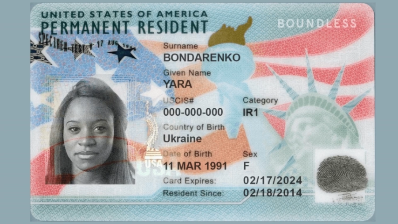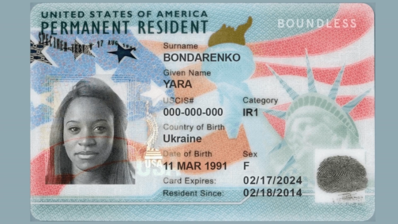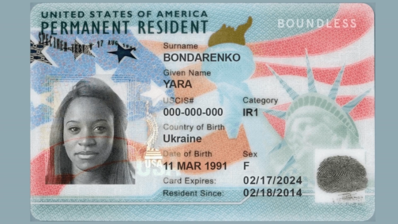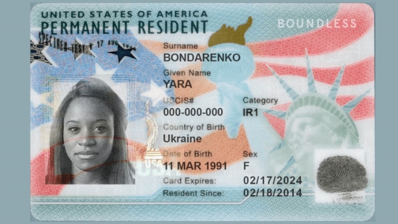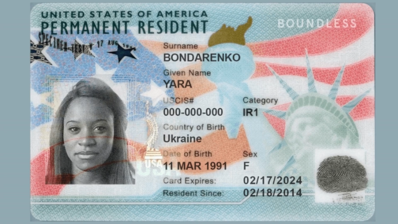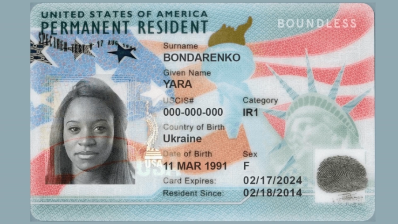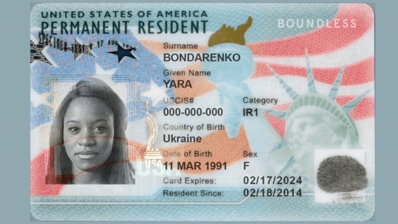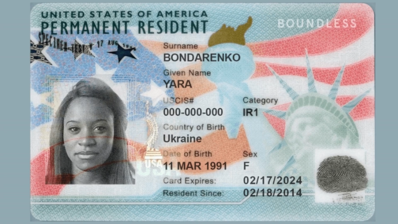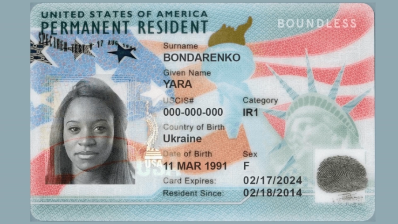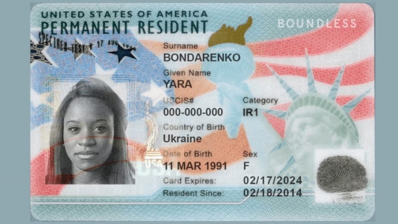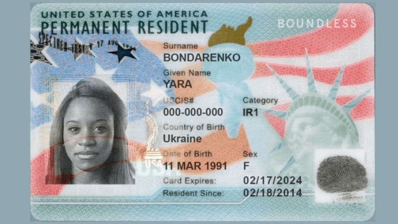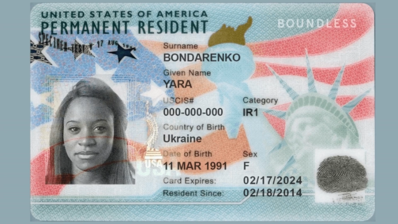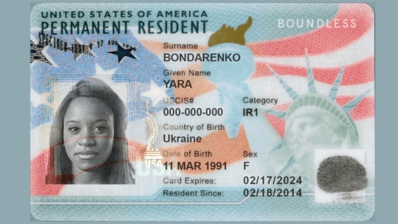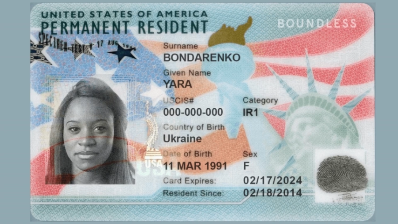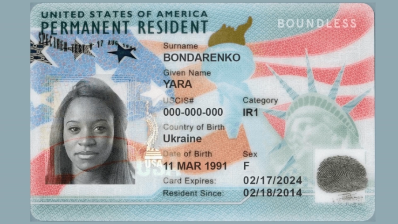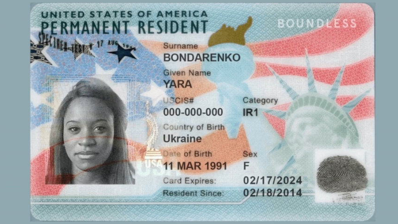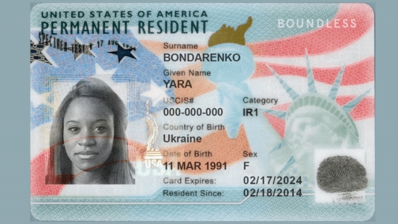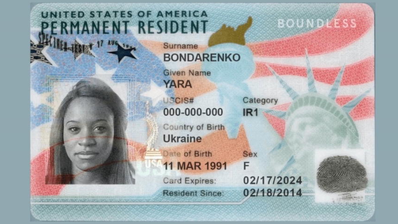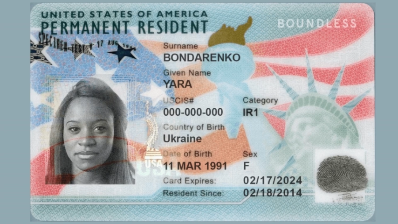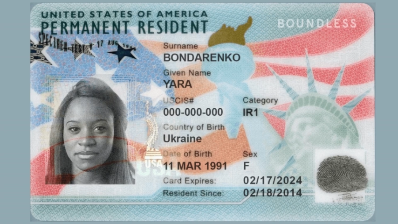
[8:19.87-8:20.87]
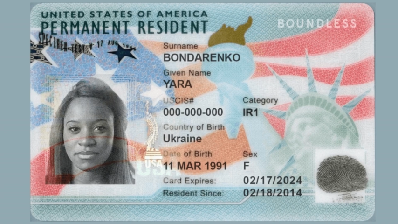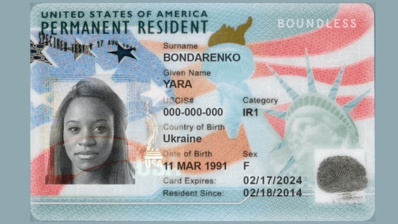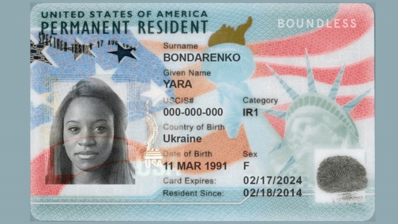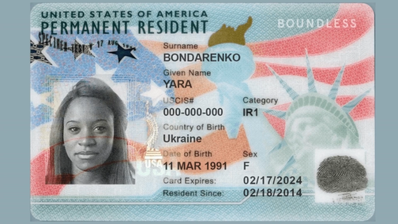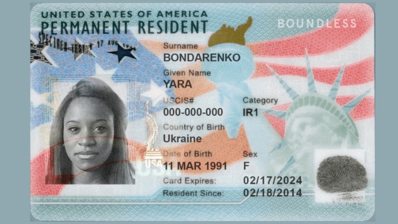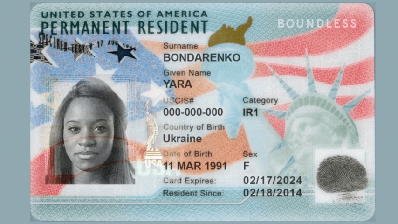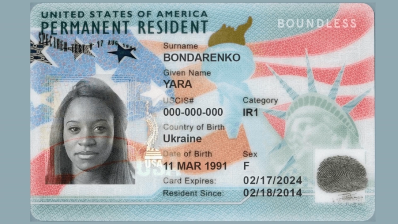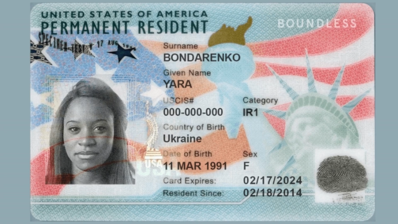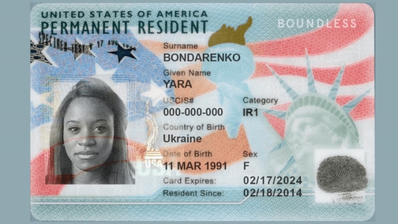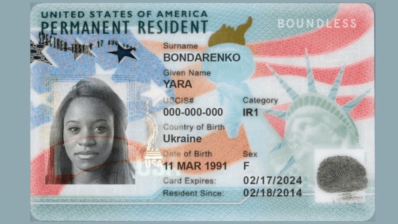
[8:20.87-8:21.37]

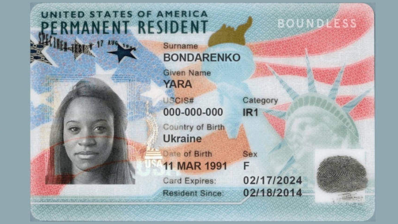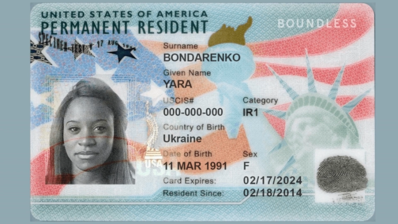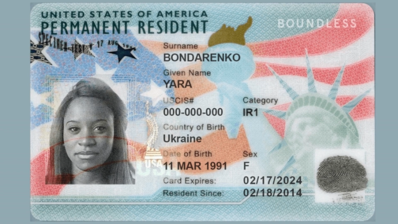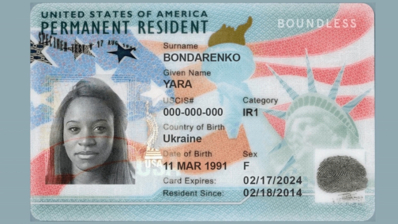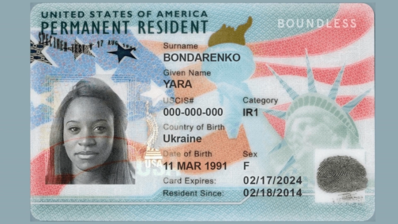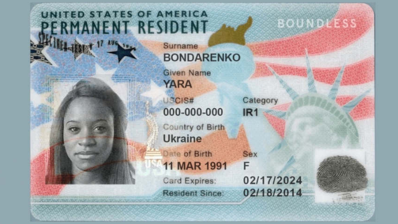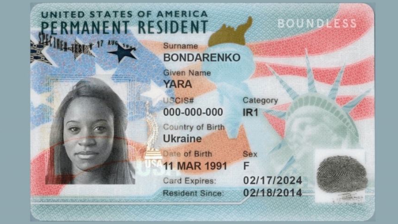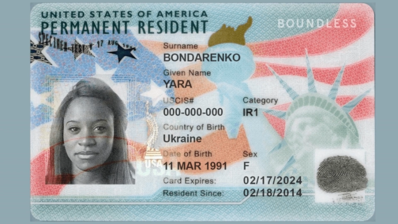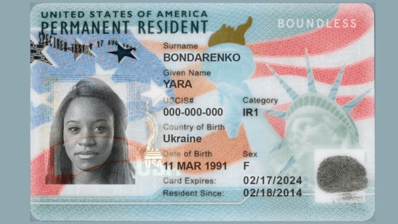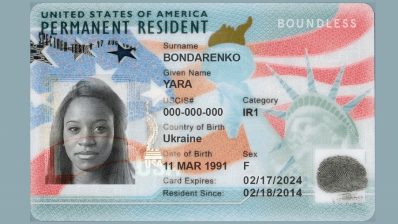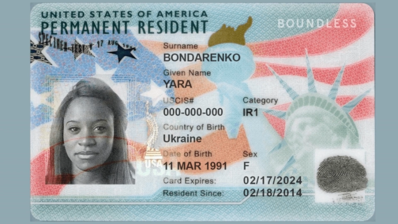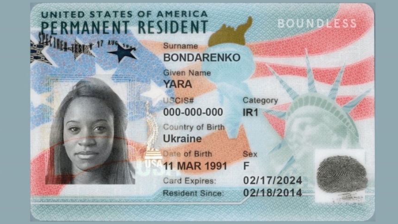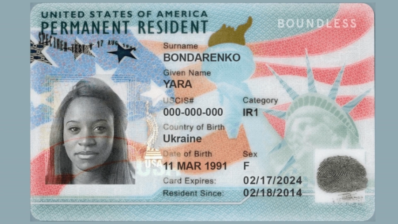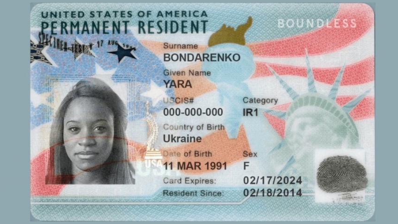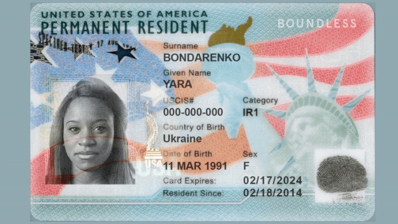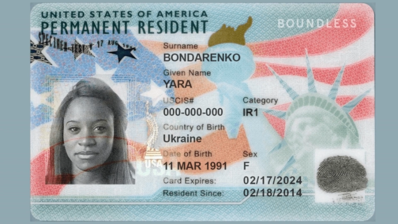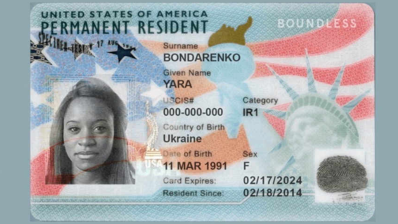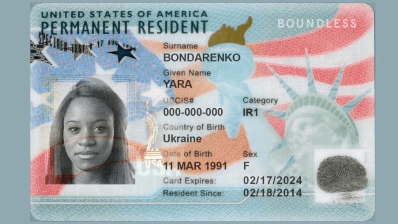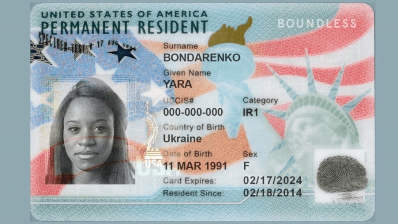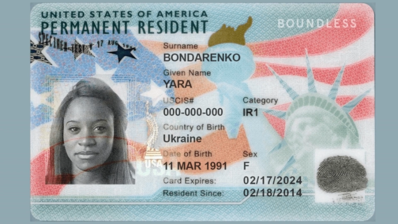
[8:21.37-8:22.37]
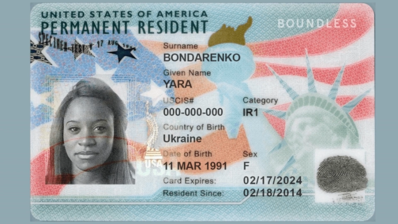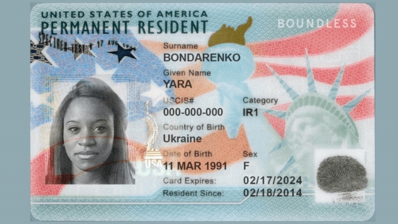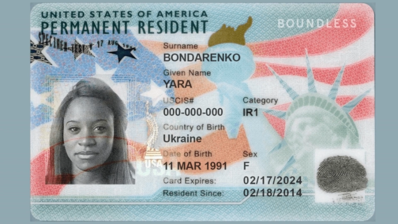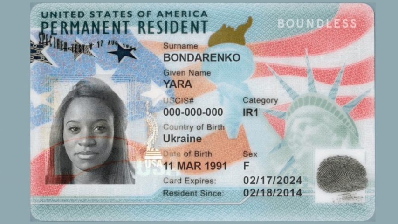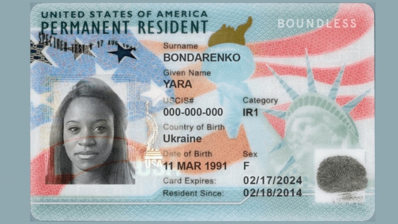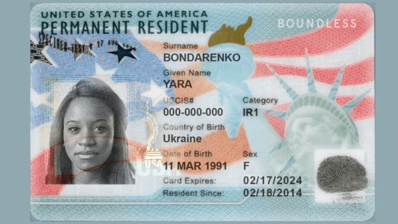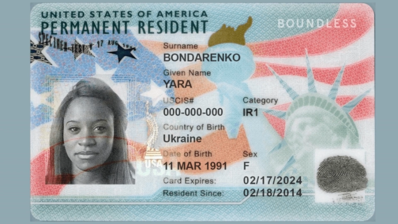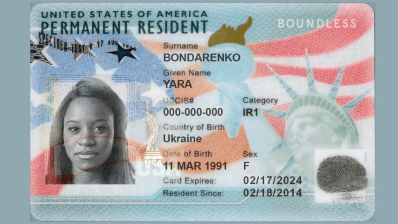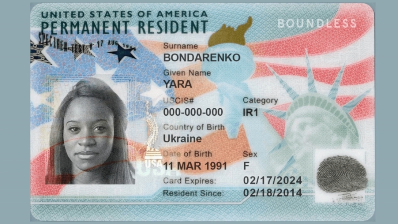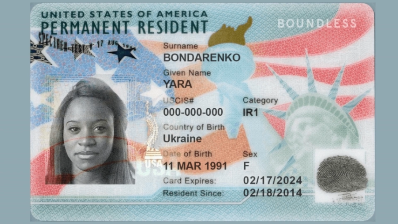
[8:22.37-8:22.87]

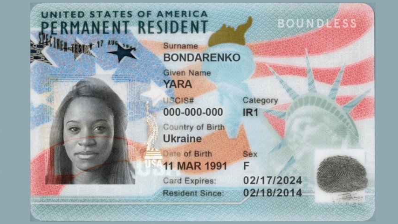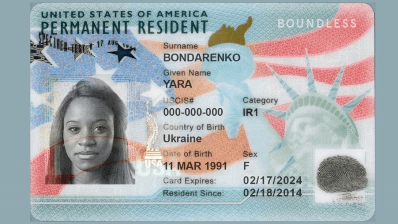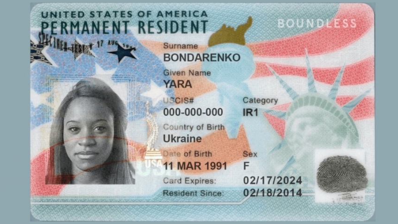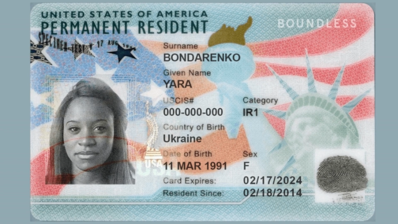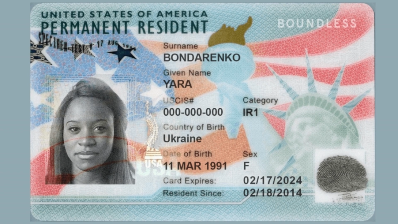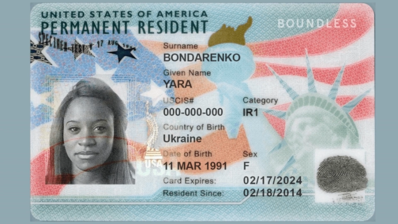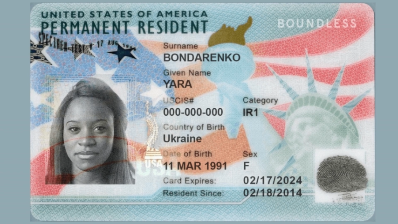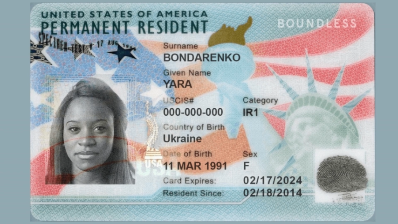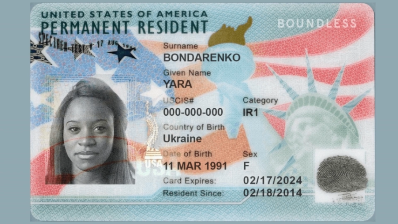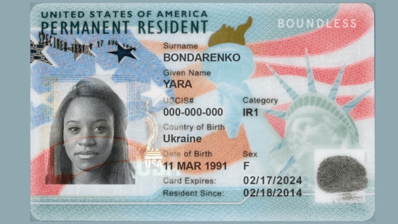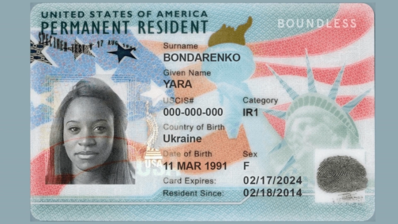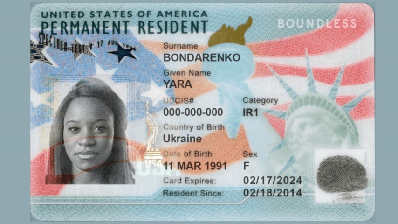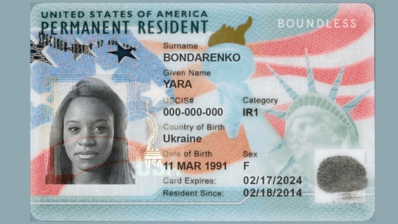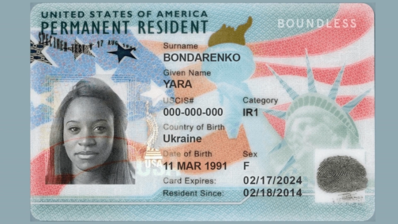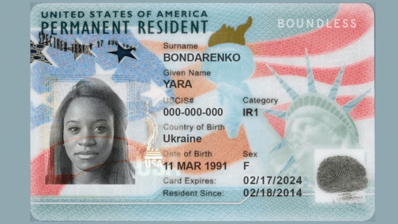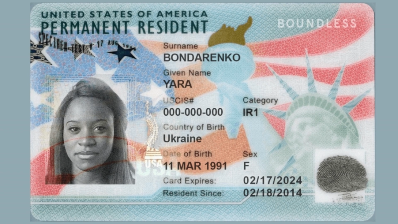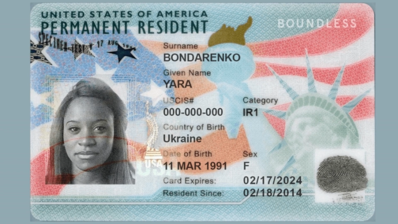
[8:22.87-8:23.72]
(no one is talking)